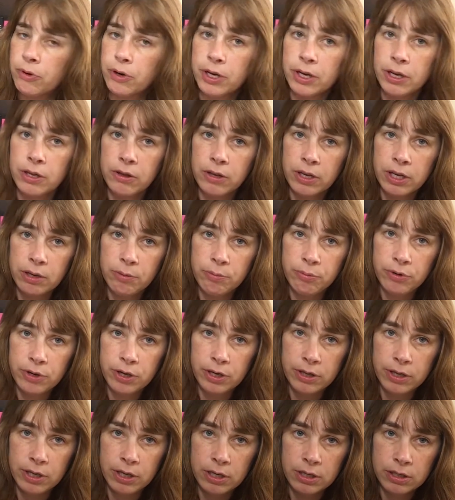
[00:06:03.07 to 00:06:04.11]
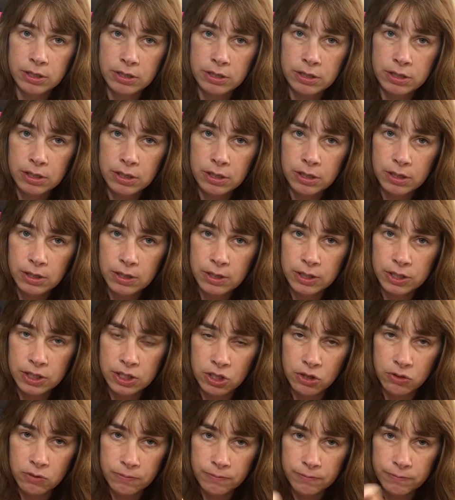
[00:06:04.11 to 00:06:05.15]
Look how pretty that is. So
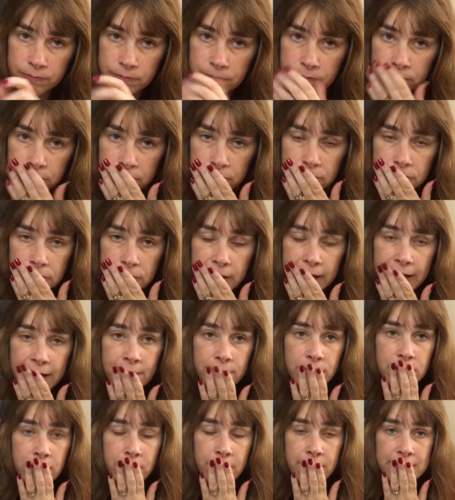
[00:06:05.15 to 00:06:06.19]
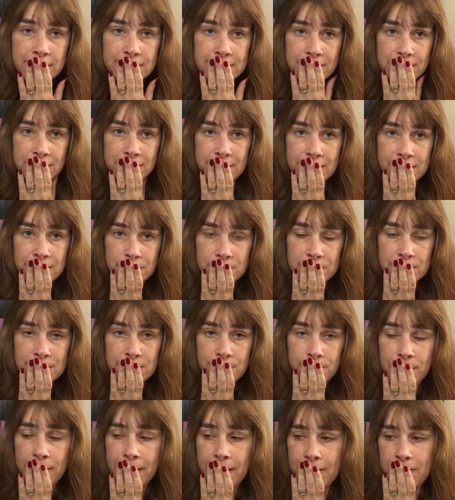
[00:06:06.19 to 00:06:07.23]
I have no idea what this one's
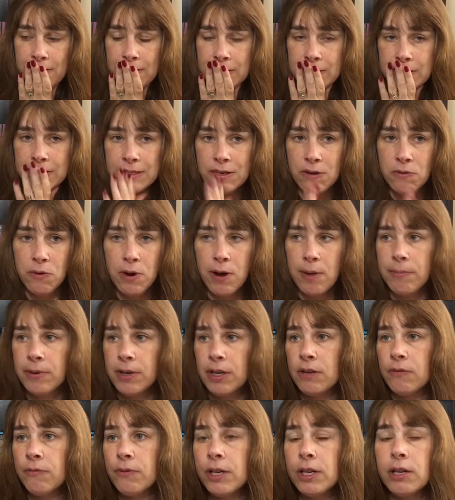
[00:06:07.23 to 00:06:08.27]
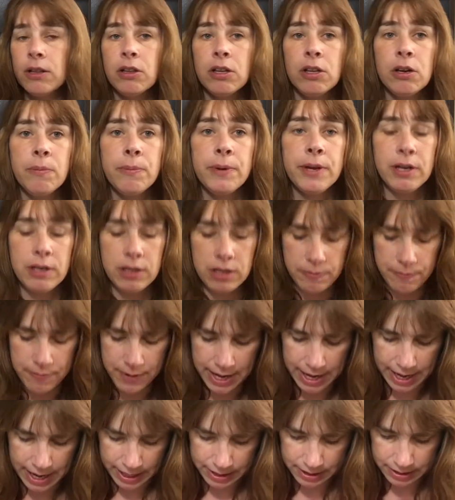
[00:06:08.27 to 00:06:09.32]
about, so I'm going to read a little bit of the
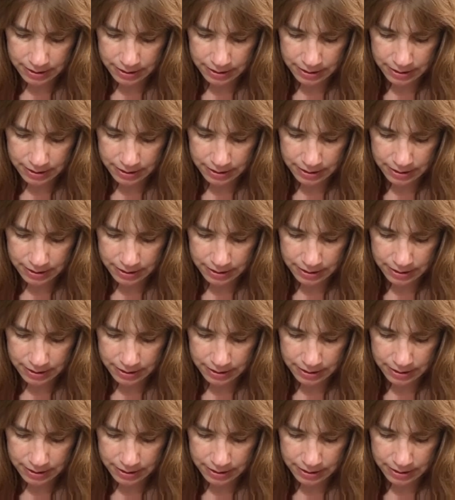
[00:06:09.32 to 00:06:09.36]
back.